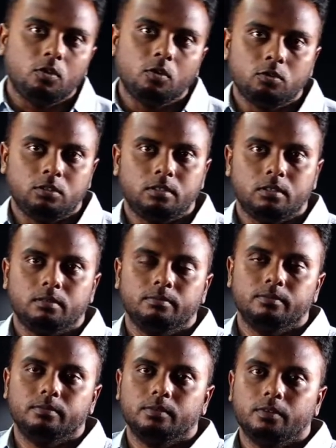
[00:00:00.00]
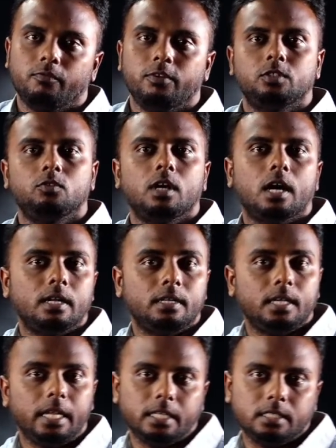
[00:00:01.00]
loads, we should under
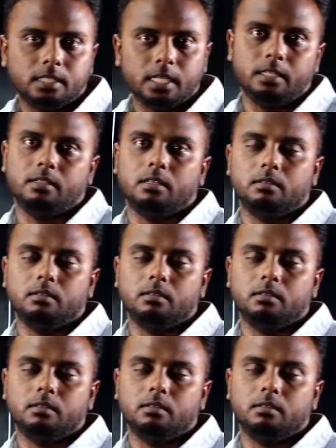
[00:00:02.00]
excite.